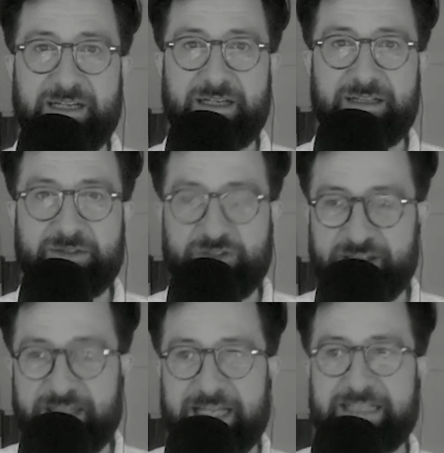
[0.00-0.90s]
the
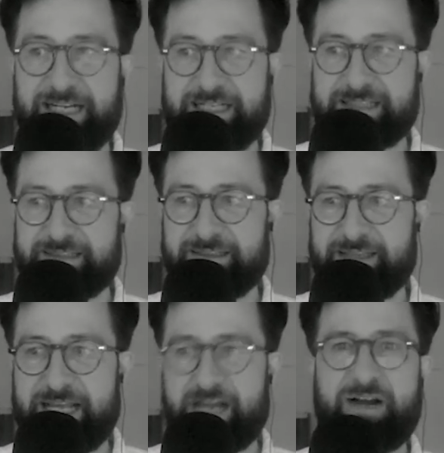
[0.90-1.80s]
thing that is
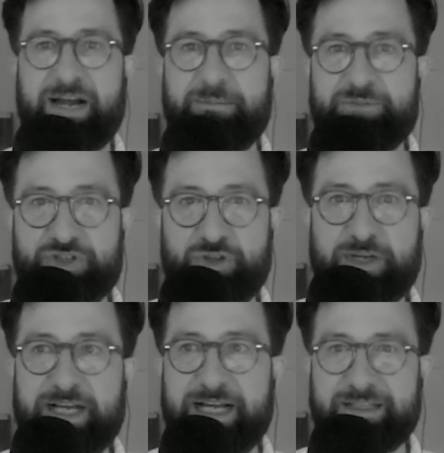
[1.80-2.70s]
there. I'm just
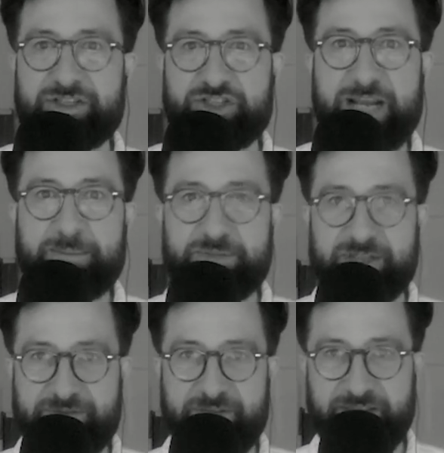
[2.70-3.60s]
looking at the shapes
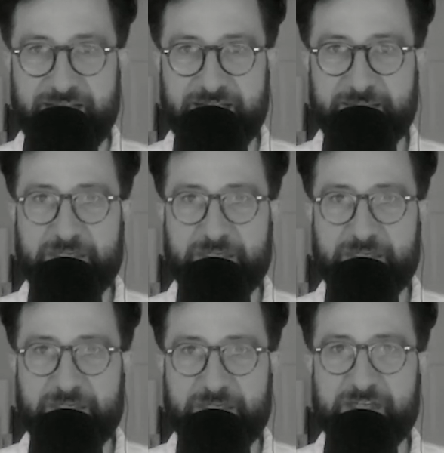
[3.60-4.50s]
of the
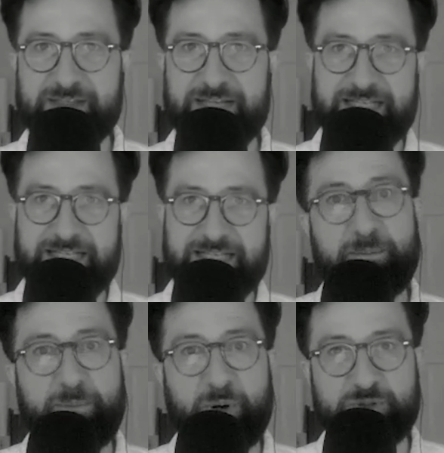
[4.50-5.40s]
thing, because that's
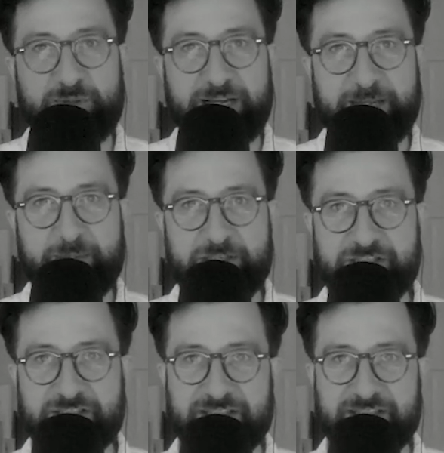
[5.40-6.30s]
how I kind of compose
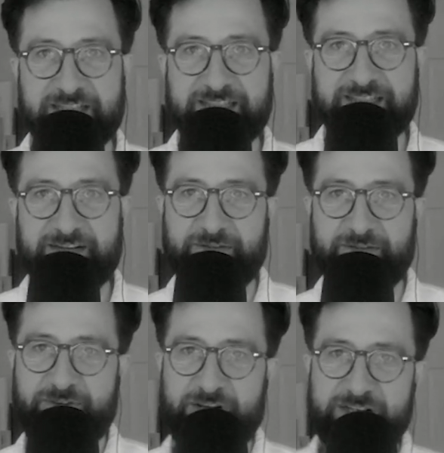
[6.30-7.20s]
my images. And that's
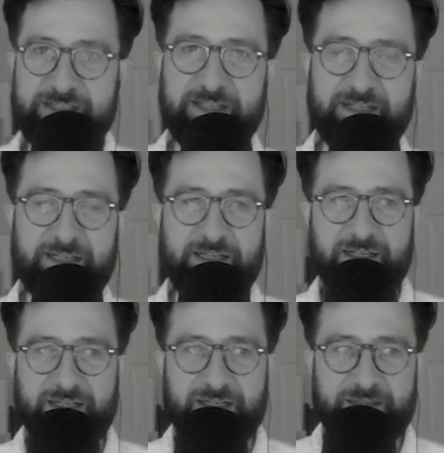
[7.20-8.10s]
kind of a fun,
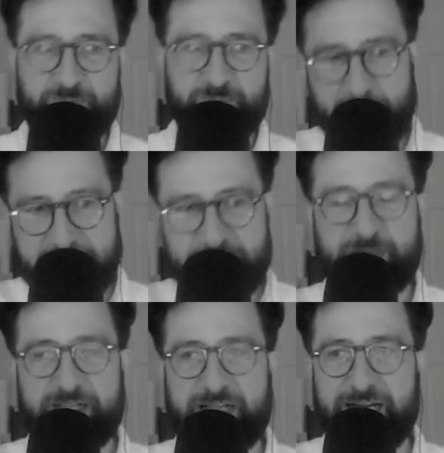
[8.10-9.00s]
by
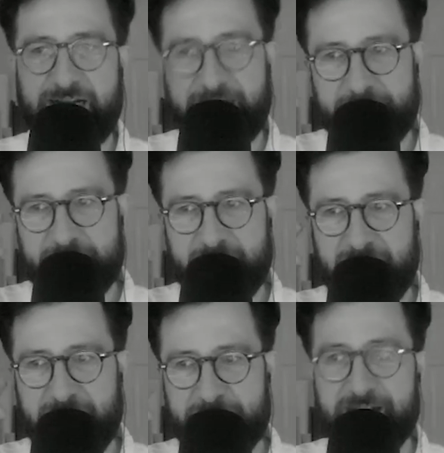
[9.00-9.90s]
doing that, I'm
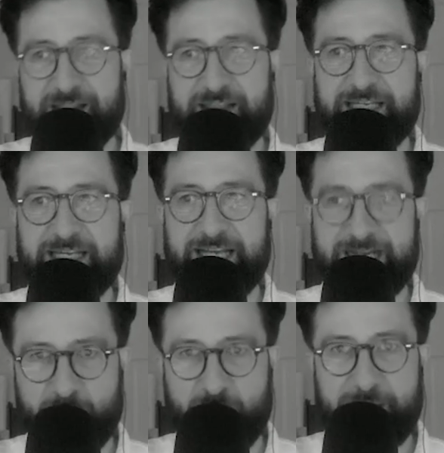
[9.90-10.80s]
not thinking
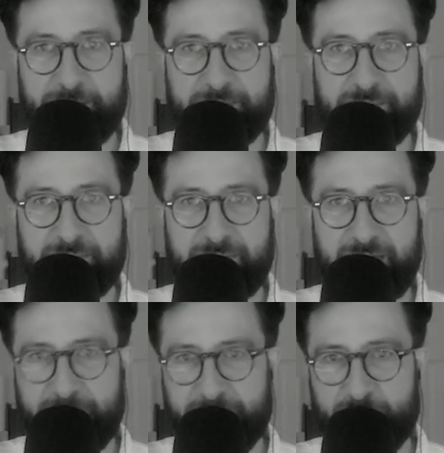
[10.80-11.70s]
anymore. I'm
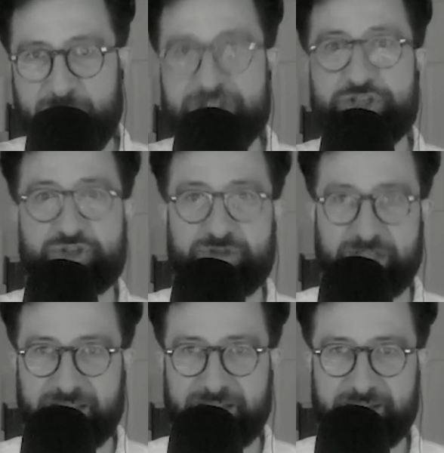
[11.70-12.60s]

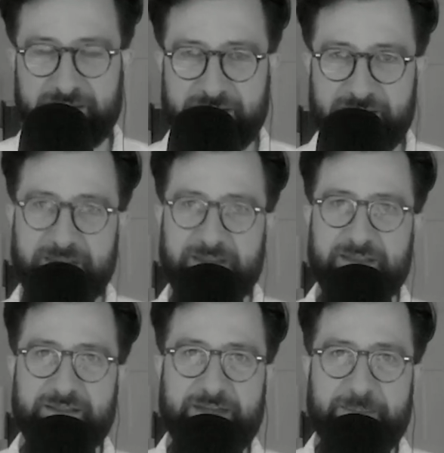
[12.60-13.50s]
registering, if
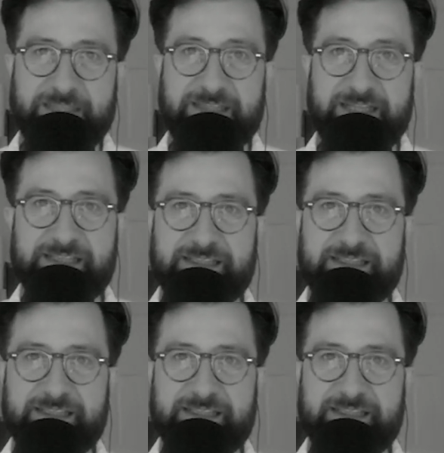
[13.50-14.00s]
that makes sense.